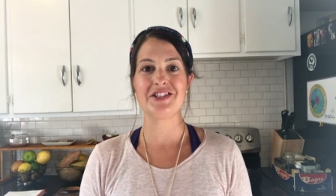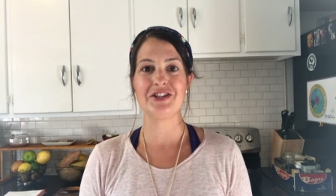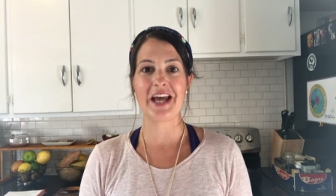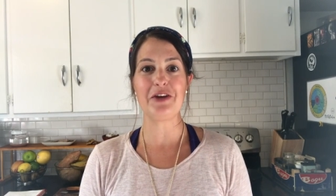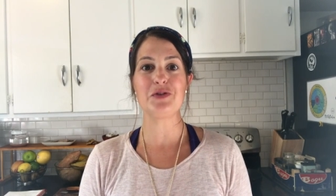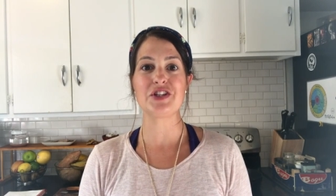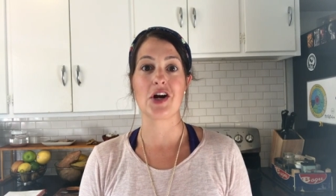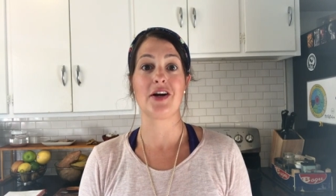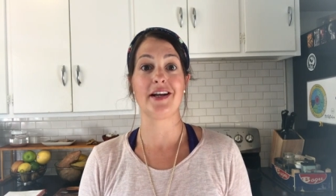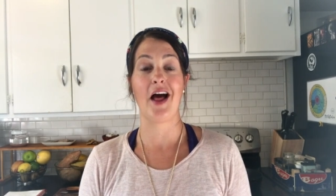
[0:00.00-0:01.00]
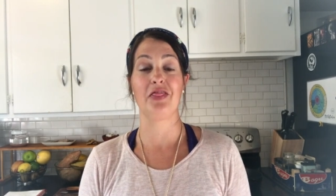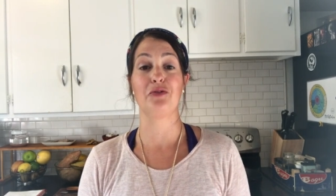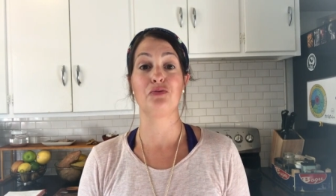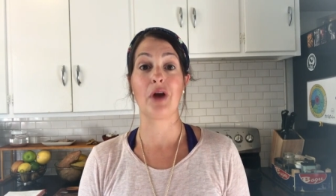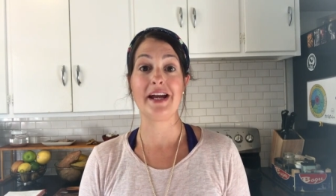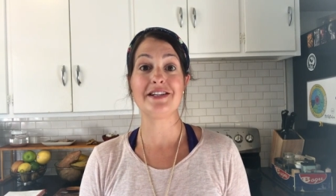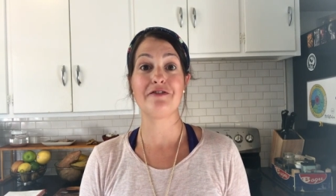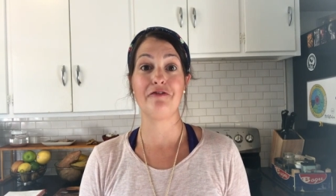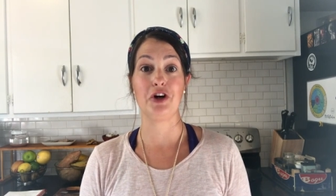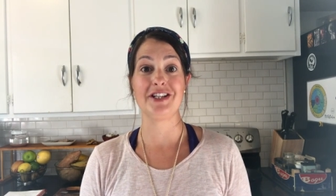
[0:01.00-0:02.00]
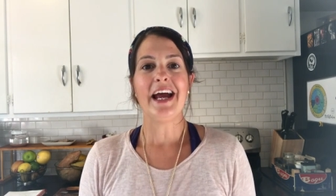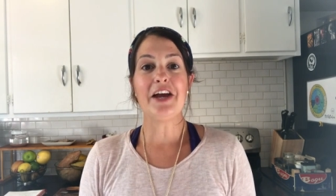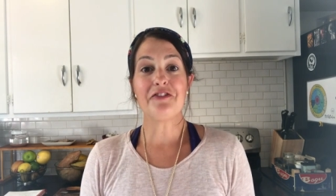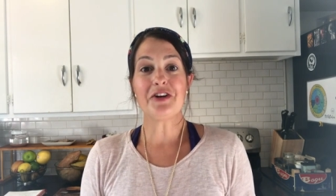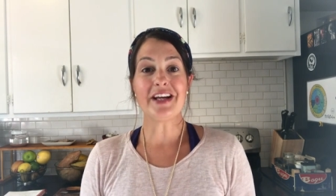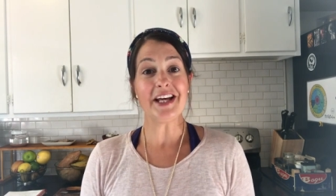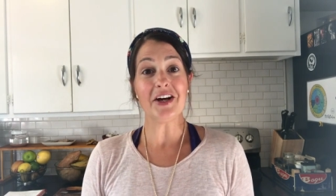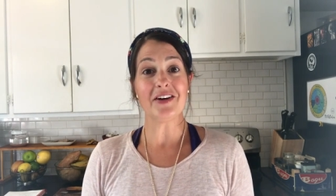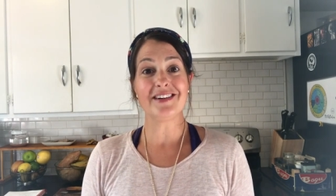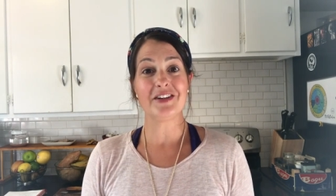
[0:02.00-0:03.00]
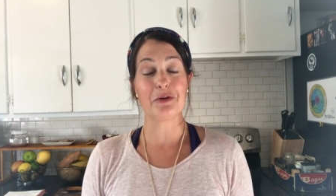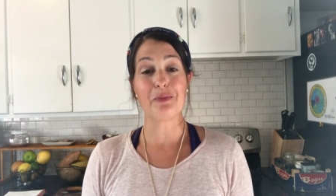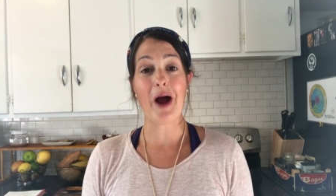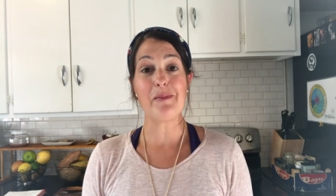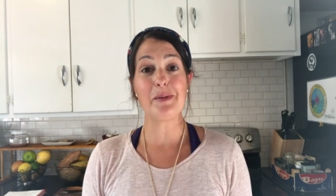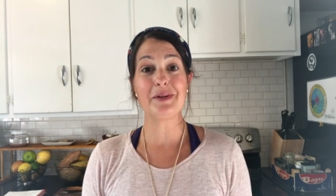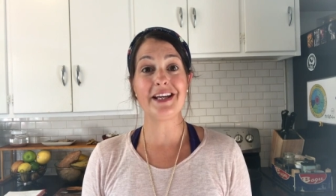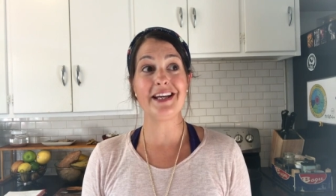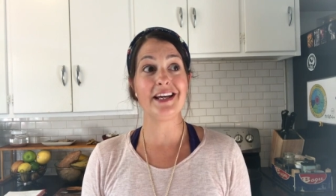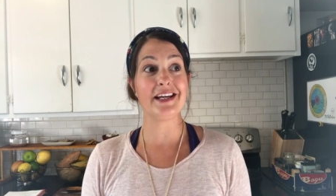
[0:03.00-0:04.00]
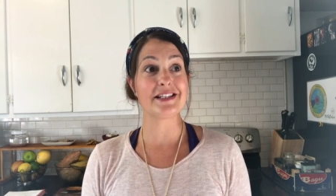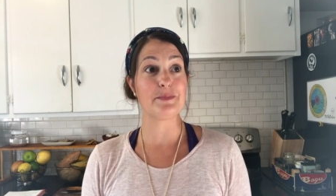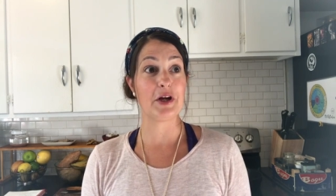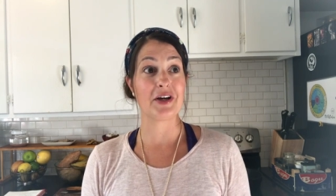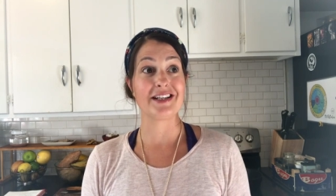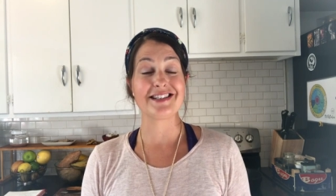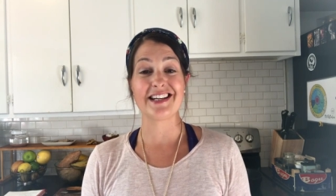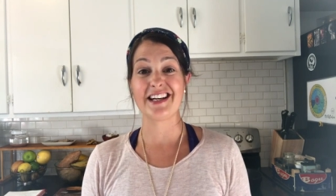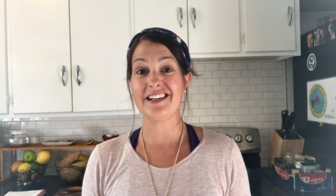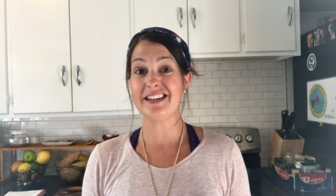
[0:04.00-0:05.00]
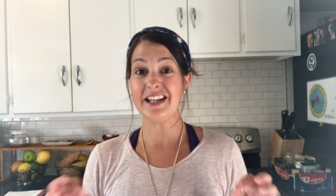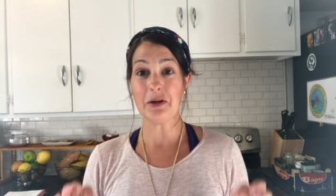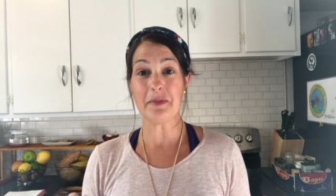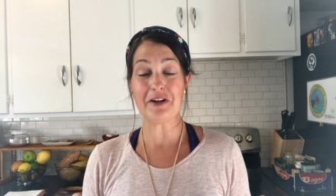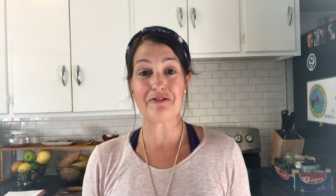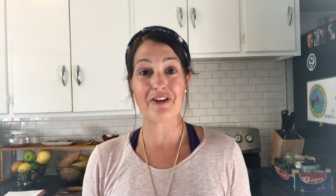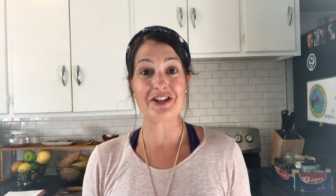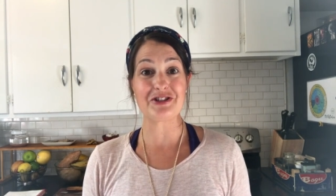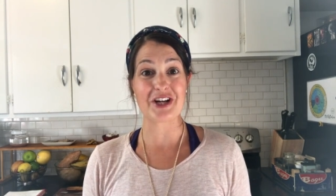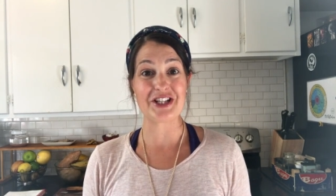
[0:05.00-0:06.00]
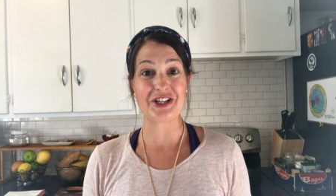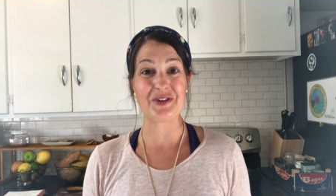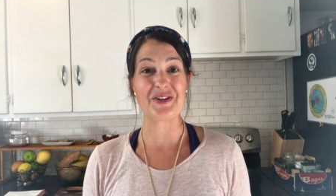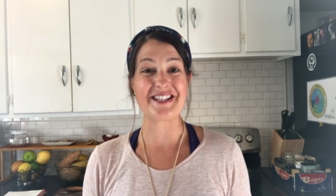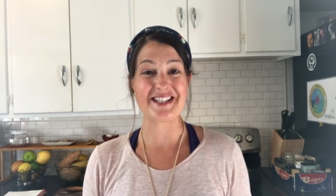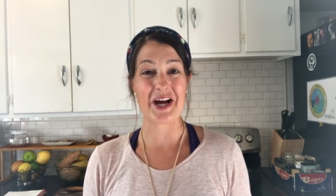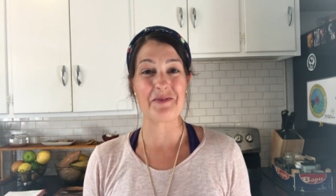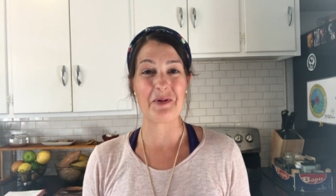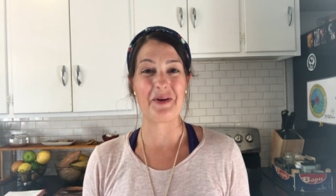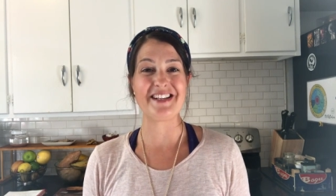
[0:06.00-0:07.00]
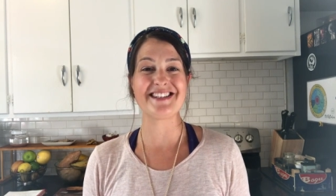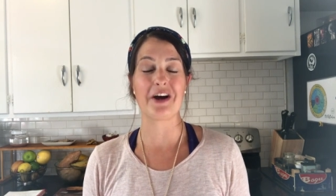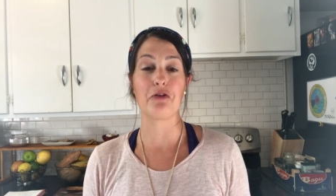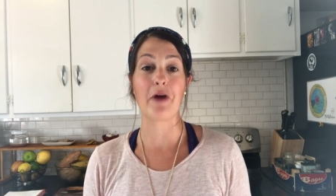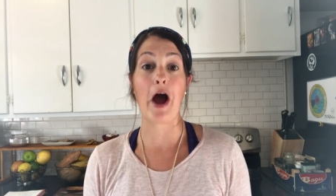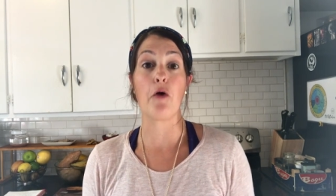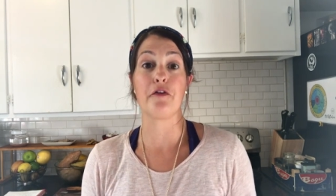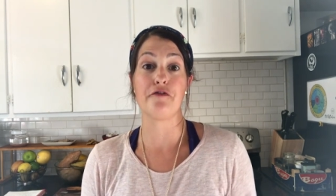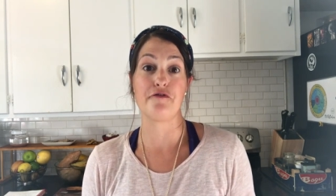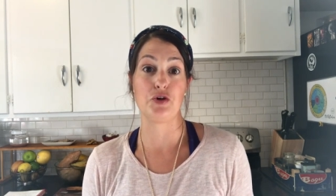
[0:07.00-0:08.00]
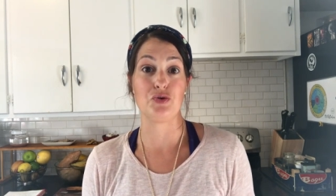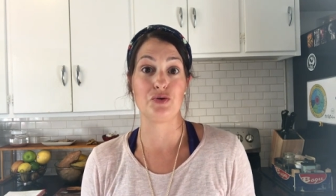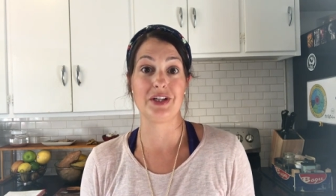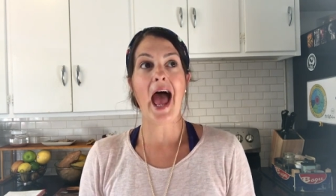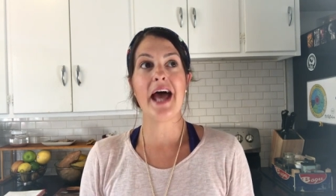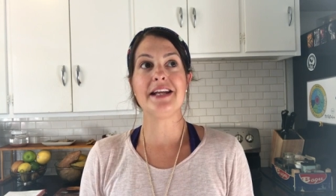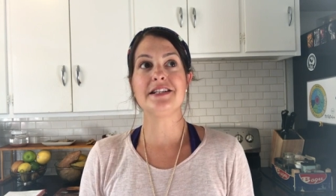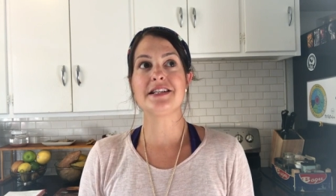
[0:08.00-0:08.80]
to get you started on the right foot. If you're here, you're probably experiencing a little bit of frustration or stuck points around food. And